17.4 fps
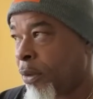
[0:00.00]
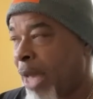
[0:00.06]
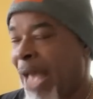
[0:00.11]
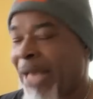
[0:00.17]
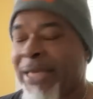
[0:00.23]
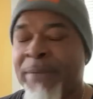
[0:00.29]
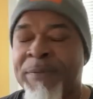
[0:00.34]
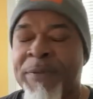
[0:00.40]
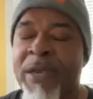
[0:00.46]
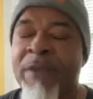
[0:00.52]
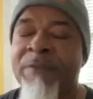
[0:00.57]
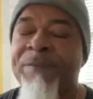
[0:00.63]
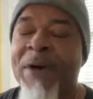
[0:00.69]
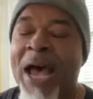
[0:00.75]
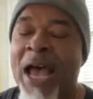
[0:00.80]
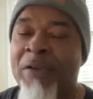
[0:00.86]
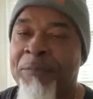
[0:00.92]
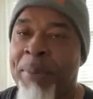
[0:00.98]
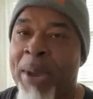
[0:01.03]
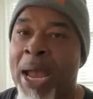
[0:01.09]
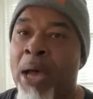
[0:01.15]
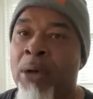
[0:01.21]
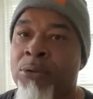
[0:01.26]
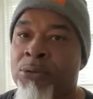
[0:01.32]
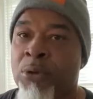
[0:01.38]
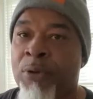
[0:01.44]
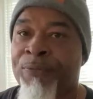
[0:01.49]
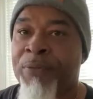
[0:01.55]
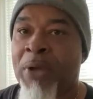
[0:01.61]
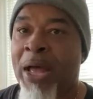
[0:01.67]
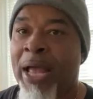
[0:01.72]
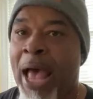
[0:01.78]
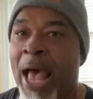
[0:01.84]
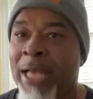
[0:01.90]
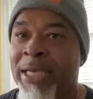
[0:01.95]
I keep saying five pounds. So if
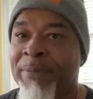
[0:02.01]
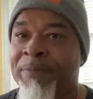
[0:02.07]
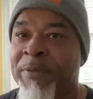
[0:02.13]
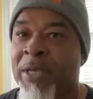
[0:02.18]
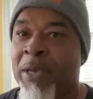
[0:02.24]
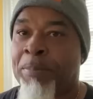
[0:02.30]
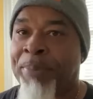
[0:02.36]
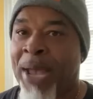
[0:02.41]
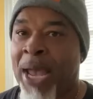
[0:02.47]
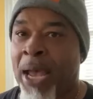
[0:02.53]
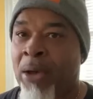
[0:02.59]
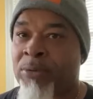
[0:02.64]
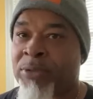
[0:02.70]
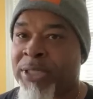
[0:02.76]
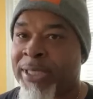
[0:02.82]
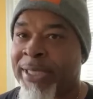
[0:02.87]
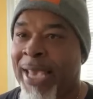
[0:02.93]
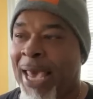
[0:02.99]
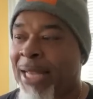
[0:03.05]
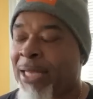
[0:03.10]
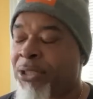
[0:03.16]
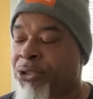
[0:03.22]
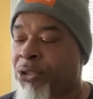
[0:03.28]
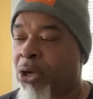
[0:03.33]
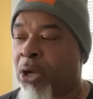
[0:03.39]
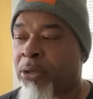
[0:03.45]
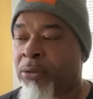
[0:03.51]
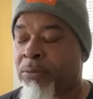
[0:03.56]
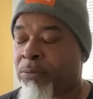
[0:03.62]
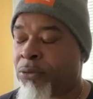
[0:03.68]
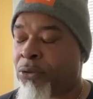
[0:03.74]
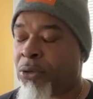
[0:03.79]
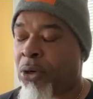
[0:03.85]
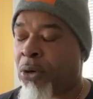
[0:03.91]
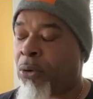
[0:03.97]
I, I keep saying pounds and gallons, y'all,
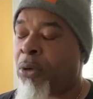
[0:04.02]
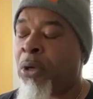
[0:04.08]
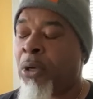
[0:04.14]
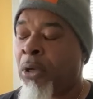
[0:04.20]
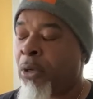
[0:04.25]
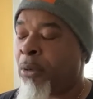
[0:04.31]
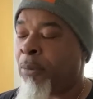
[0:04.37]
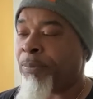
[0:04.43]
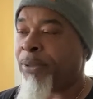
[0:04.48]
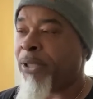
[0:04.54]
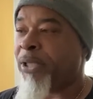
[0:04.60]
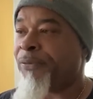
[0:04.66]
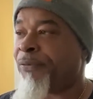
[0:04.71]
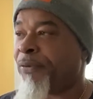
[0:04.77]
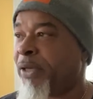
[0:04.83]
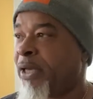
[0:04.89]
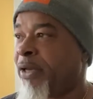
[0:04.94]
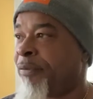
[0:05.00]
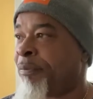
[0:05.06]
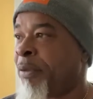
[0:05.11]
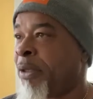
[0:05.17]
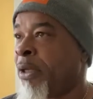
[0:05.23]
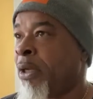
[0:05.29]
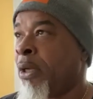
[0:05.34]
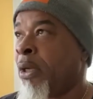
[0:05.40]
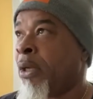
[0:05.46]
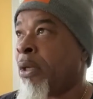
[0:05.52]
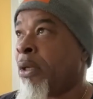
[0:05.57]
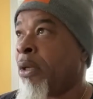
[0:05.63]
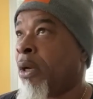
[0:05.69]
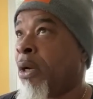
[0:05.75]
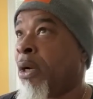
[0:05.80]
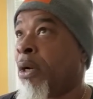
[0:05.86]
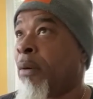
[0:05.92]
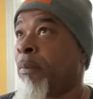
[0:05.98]
you know, please forgive me.
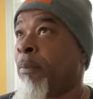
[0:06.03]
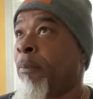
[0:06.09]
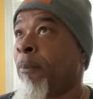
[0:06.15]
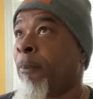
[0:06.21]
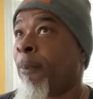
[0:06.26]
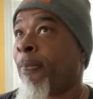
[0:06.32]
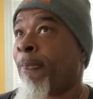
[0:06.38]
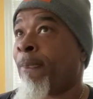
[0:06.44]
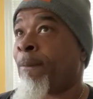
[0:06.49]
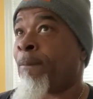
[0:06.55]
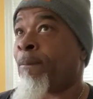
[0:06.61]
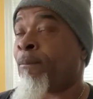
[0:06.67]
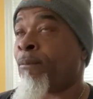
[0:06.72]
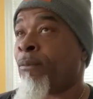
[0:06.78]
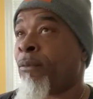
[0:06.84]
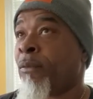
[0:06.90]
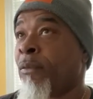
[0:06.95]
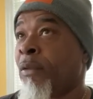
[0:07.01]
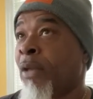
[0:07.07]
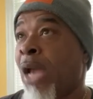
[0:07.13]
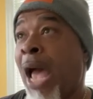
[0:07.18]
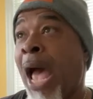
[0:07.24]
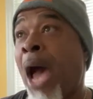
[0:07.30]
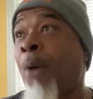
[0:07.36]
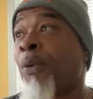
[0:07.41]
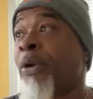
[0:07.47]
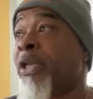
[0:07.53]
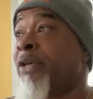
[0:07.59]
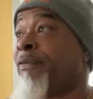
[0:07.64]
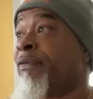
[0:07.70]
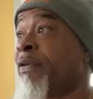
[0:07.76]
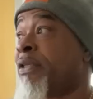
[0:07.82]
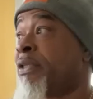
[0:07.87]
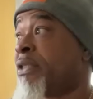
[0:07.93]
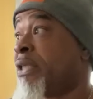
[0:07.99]
Um, I would
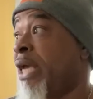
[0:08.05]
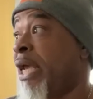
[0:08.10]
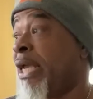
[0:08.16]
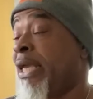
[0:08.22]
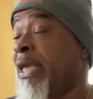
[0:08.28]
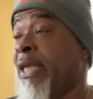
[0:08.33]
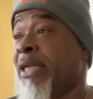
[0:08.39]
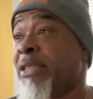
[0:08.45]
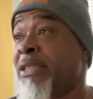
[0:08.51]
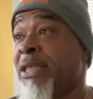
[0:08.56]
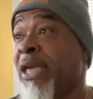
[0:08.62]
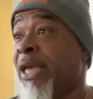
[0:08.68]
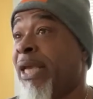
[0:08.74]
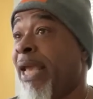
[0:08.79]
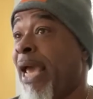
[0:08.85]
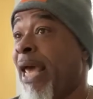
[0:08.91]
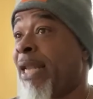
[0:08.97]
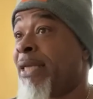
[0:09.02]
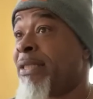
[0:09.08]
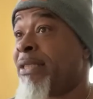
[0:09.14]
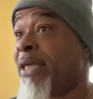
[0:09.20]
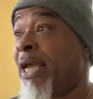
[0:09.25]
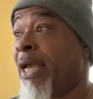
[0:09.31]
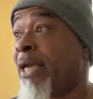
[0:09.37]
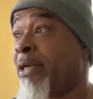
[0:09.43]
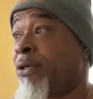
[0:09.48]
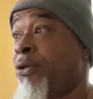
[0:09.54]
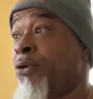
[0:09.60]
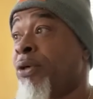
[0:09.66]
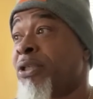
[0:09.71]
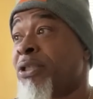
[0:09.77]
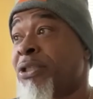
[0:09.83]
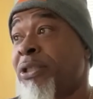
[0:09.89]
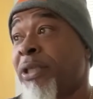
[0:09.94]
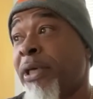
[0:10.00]
even say get a 10 gallon tank. You
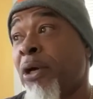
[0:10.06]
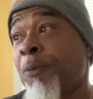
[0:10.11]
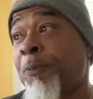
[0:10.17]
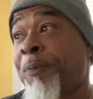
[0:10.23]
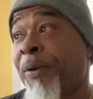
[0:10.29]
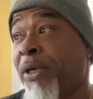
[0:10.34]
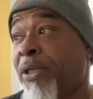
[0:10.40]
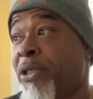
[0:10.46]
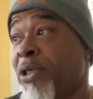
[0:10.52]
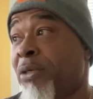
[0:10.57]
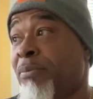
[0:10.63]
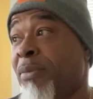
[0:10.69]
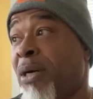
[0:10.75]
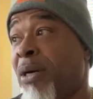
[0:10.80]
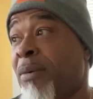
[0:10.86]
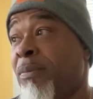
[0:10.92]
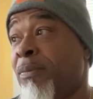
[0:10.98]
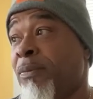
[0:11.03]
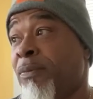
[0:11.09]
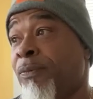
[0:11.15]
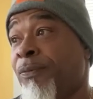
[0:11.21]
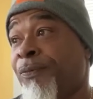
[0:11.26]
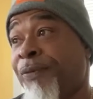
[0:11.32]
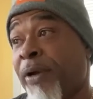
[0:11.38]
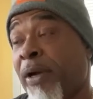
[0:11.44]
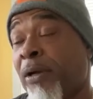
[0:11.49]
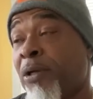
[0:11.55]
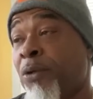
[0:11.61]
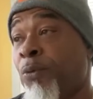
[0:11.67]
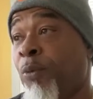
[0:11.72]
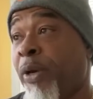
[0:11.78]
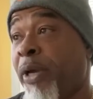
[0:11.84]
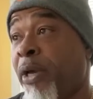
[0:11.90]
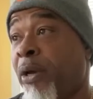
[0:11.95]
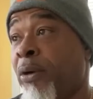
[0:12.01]
can still pick them up fairly
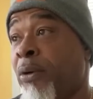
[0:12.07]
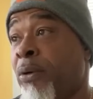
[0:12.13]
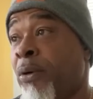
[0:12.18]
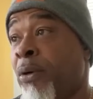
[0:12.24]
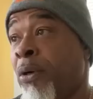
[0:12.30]
well.